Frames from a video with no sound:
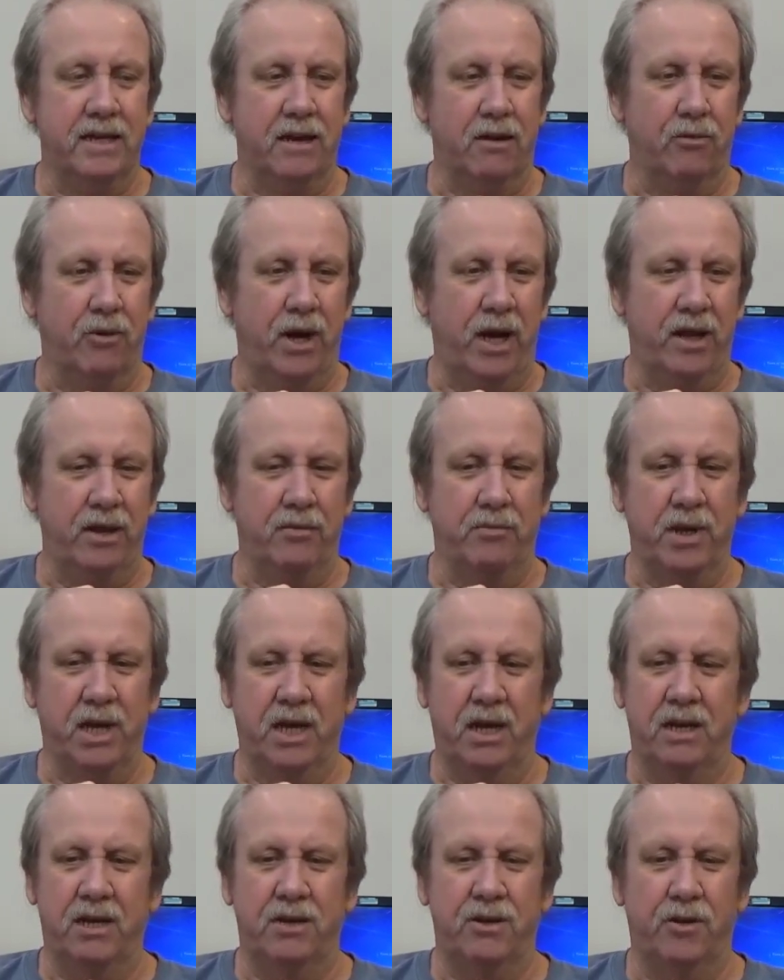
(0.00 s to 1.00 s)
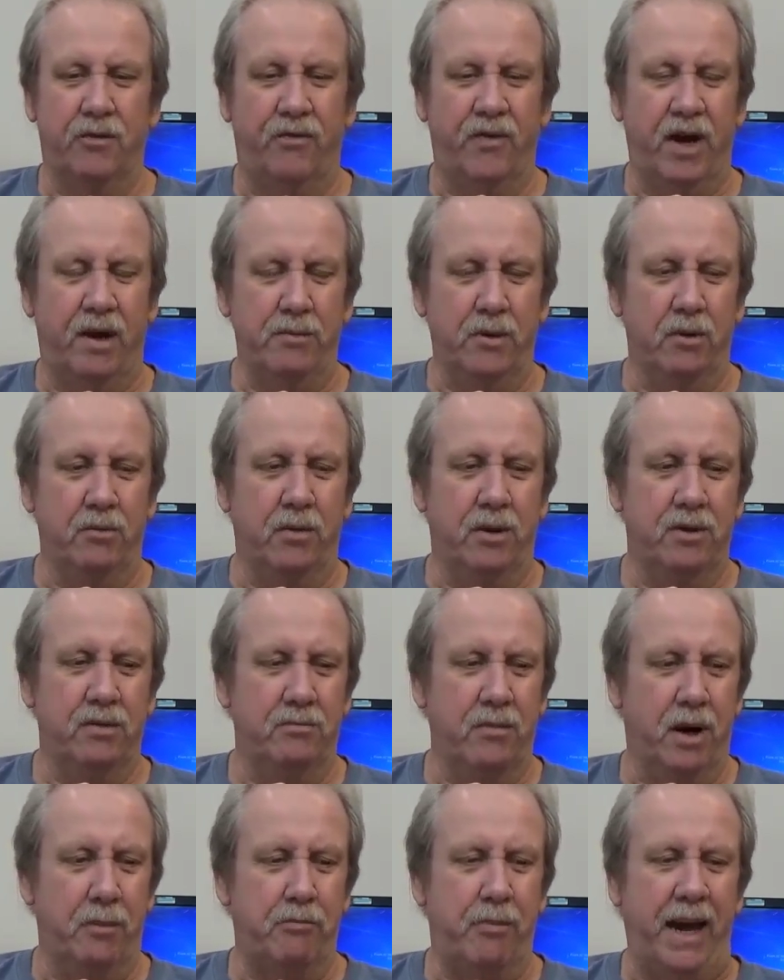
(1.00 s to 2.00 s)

around the beginning of November, my